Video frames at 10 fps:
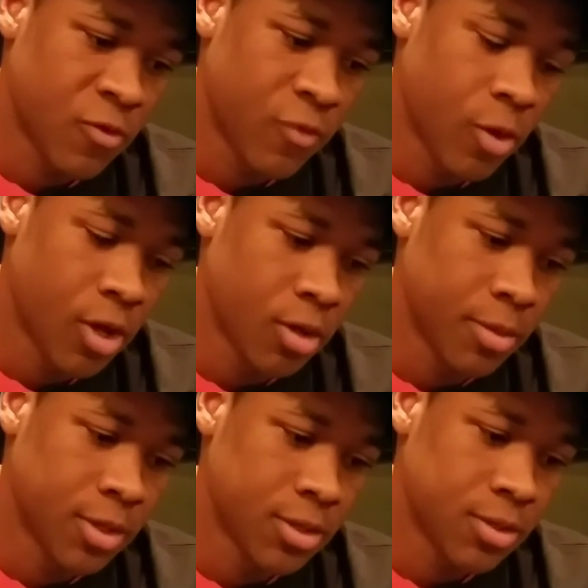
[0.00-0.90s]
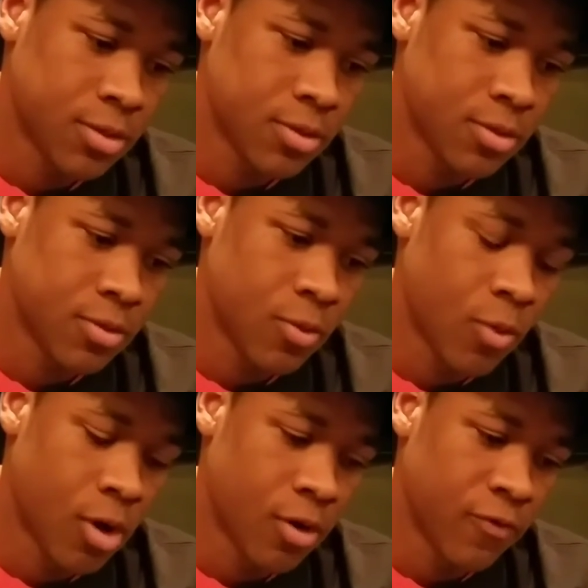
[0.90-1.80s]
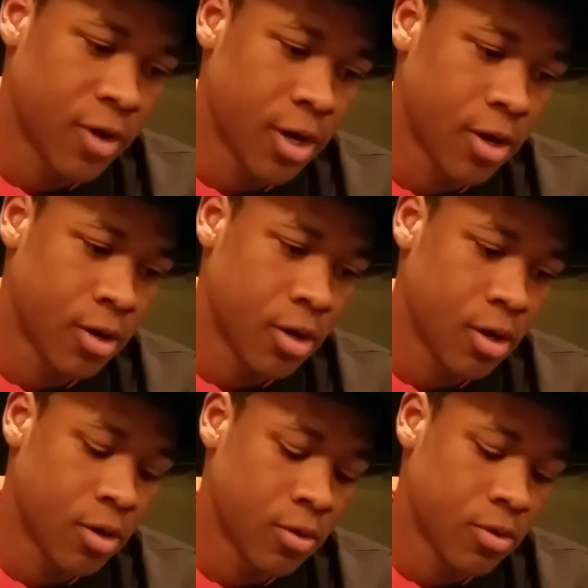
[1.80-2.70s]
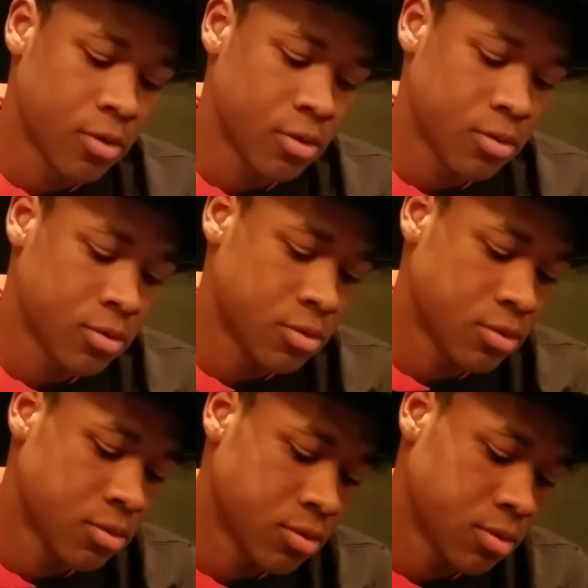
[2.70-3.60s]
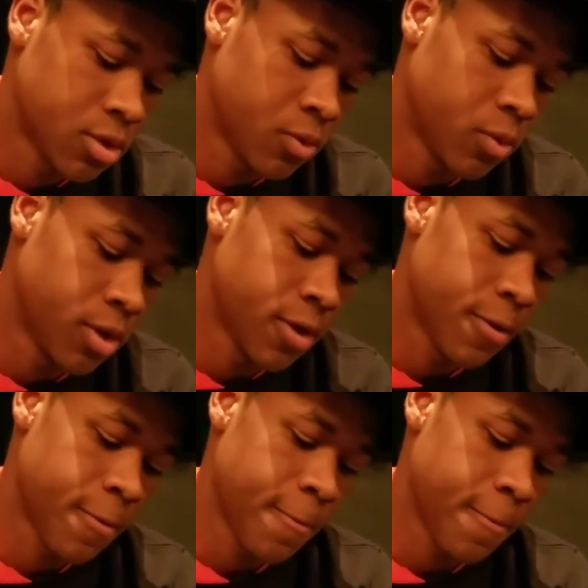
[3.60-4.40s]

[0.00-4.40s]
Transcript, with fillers: the four elements: water, fire, earth, and wind.